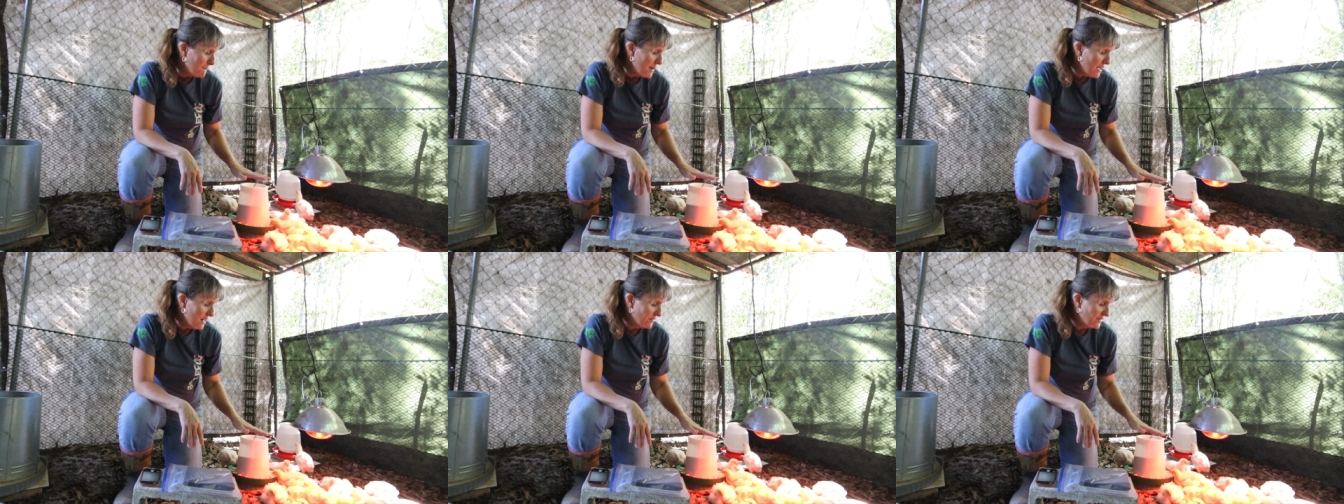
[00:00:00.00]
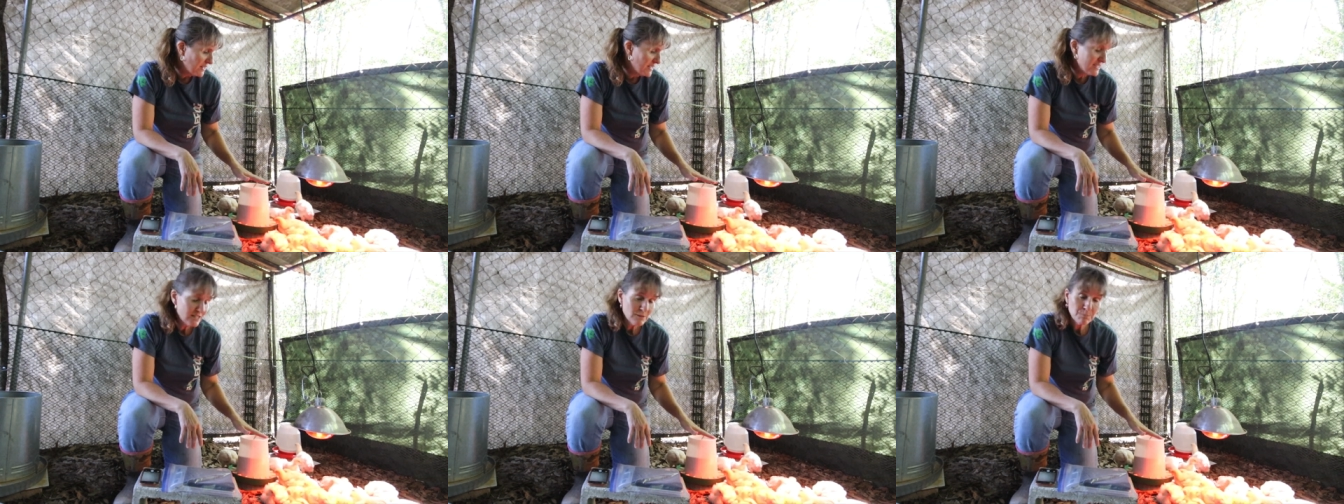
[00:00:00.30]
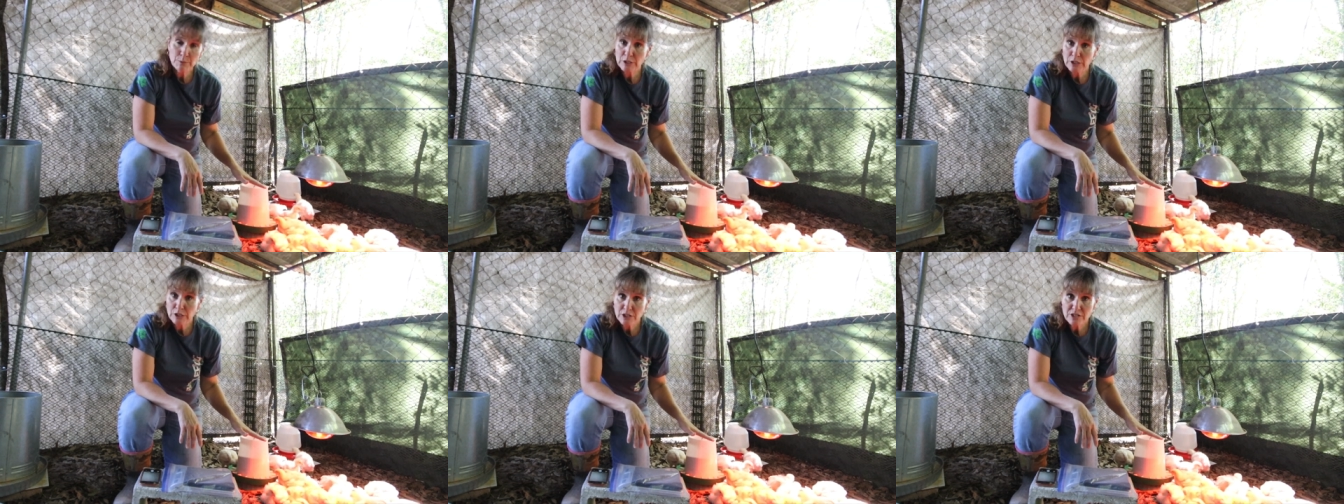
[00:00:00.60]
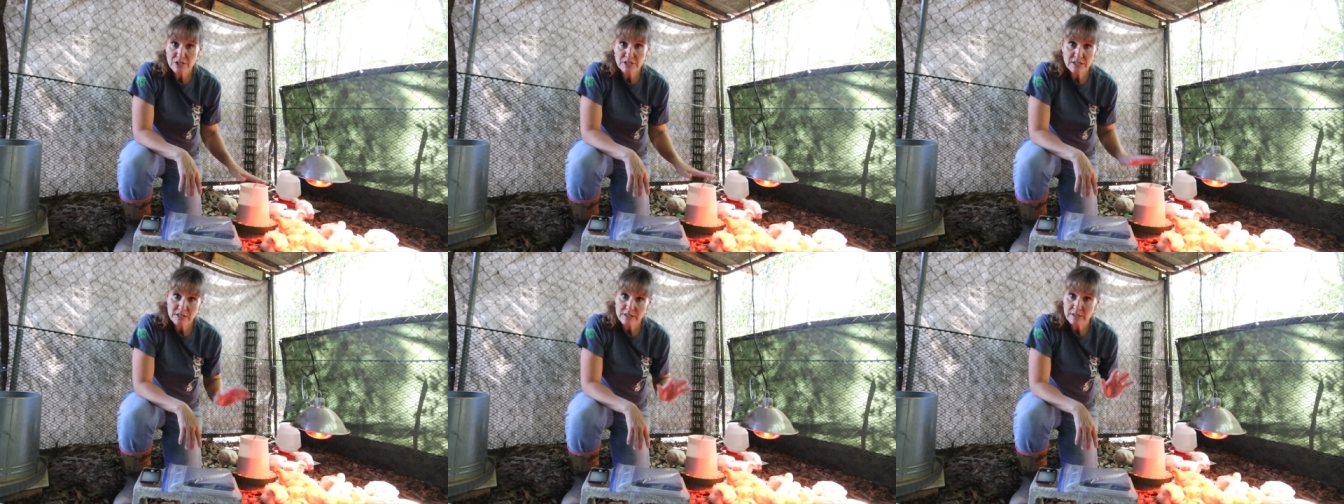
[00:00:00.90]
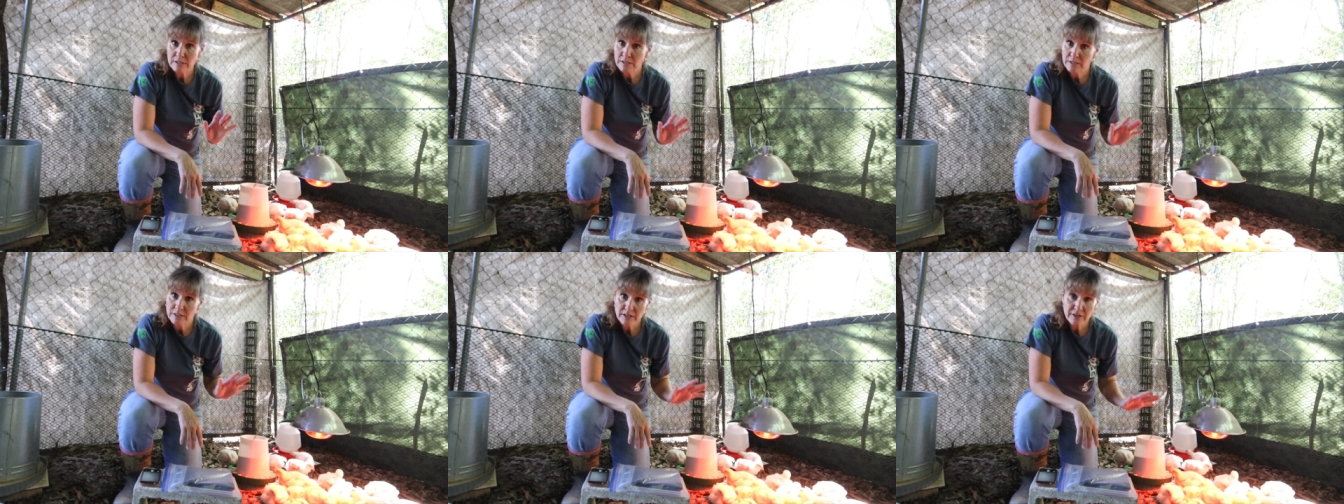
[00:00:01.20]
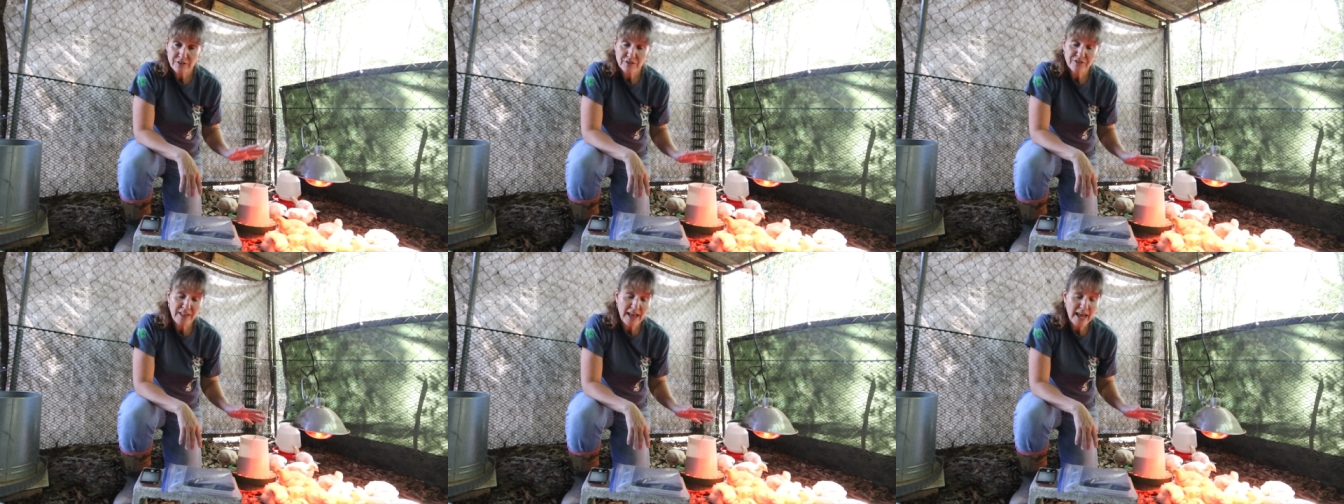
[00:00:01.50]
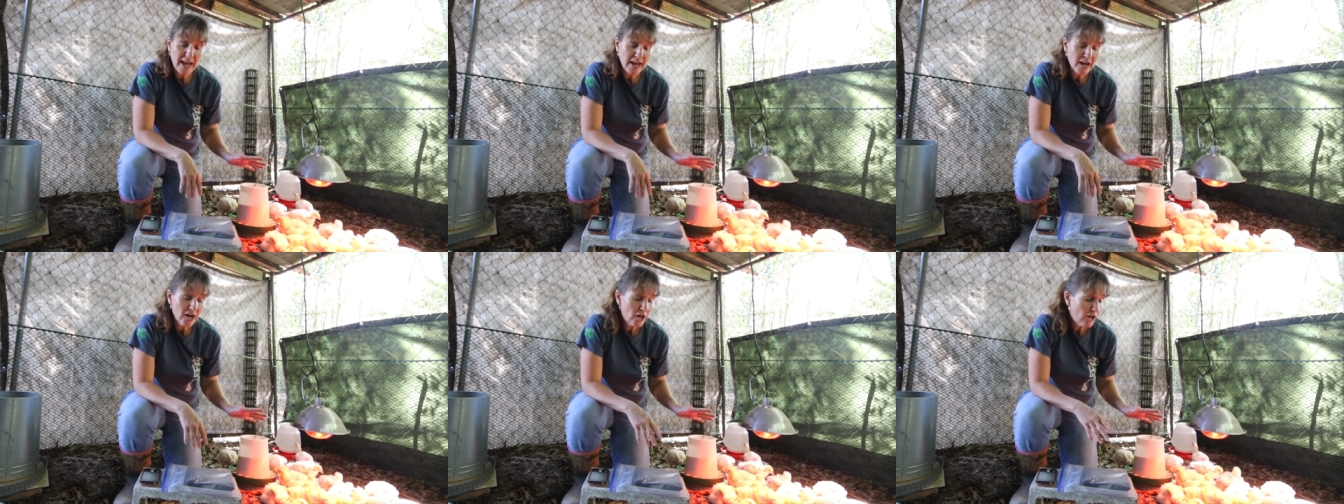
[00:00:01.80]
But these birds,
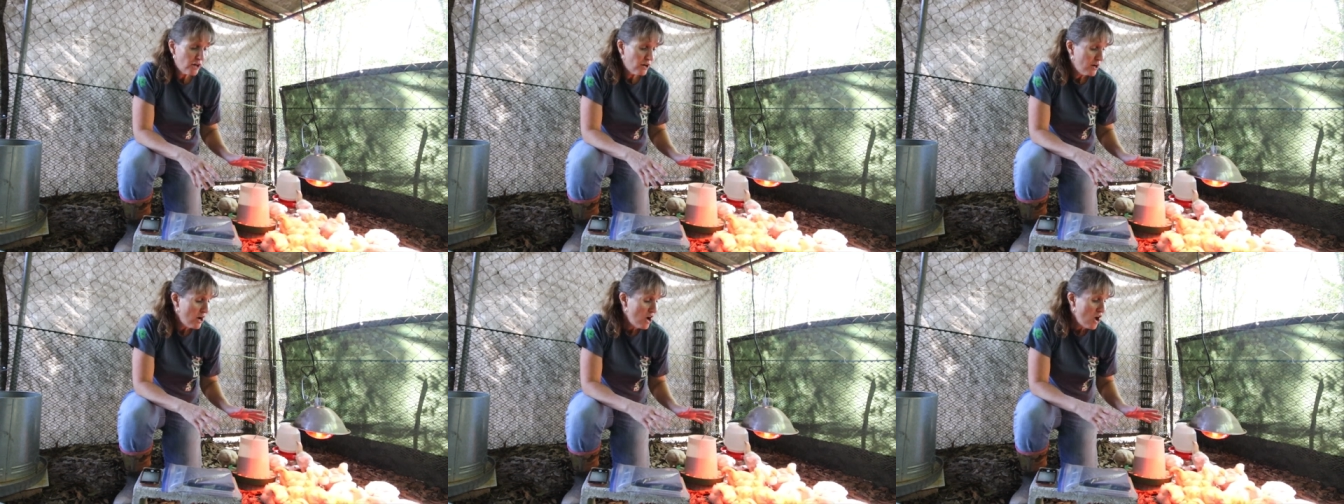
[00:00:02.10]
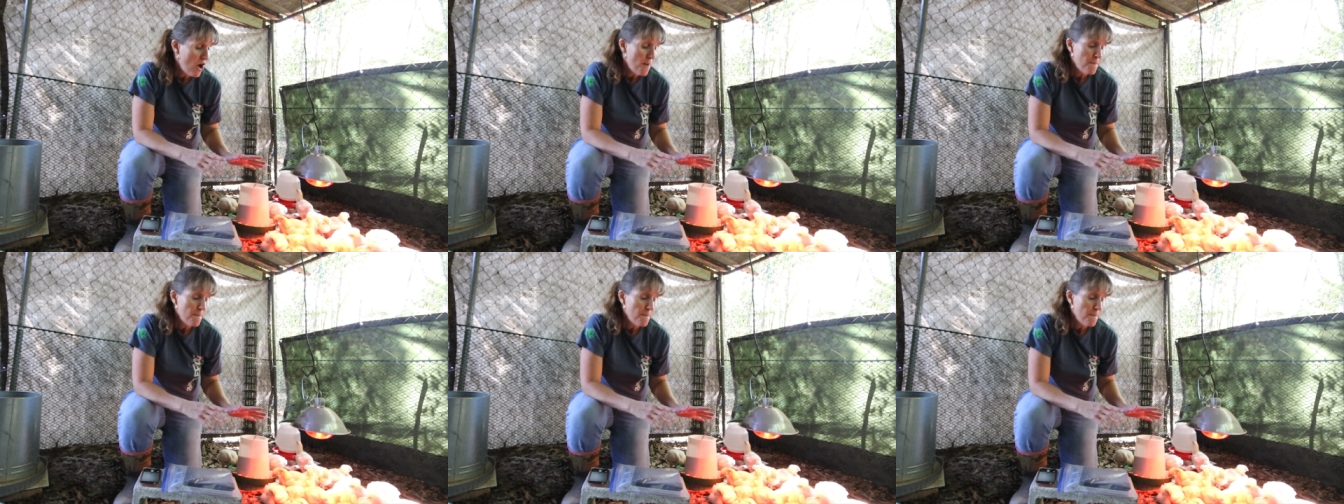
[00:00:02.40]
they're